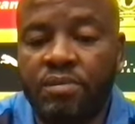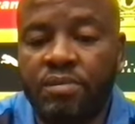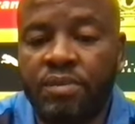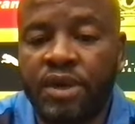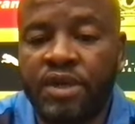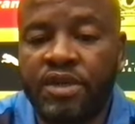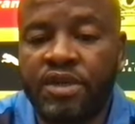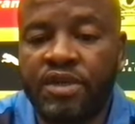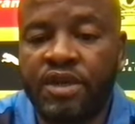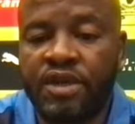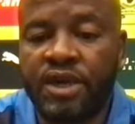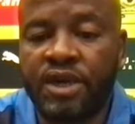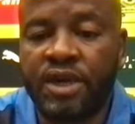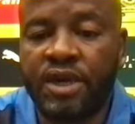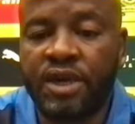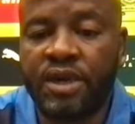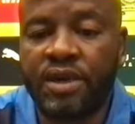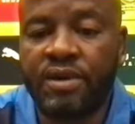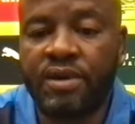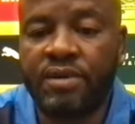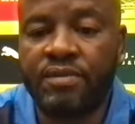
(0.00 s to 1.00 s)
But
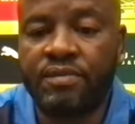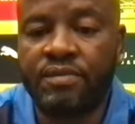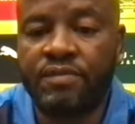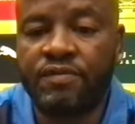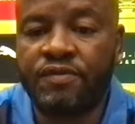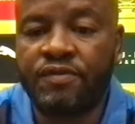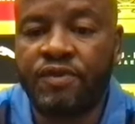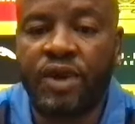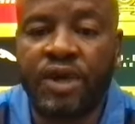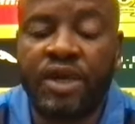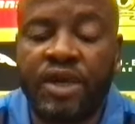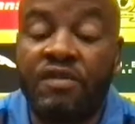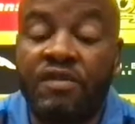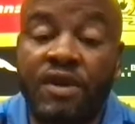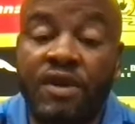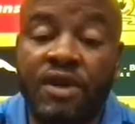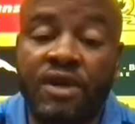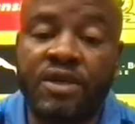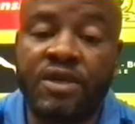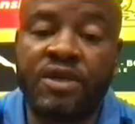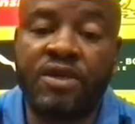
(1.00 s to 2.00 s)
for
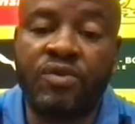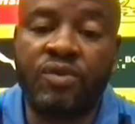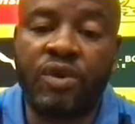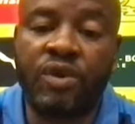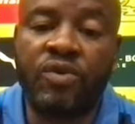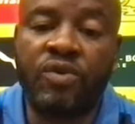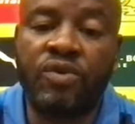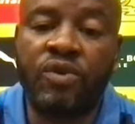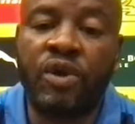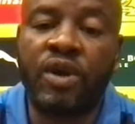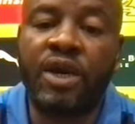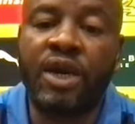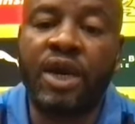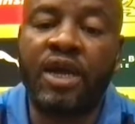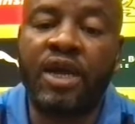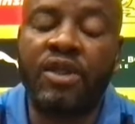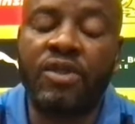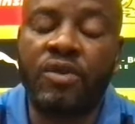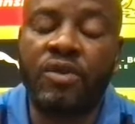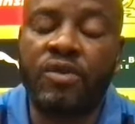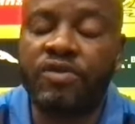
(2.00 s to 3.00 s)
whatever reason, when you don't
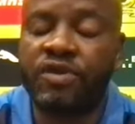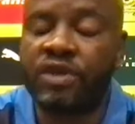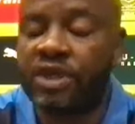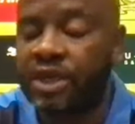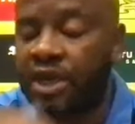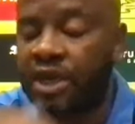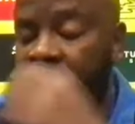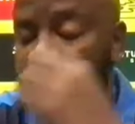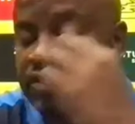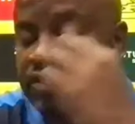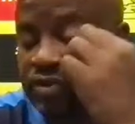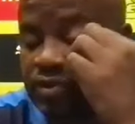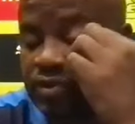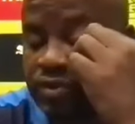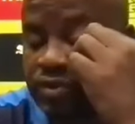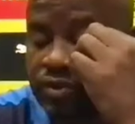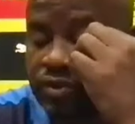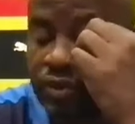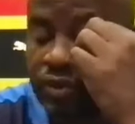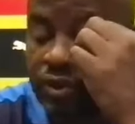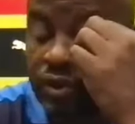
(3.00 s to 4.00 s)
get those results, you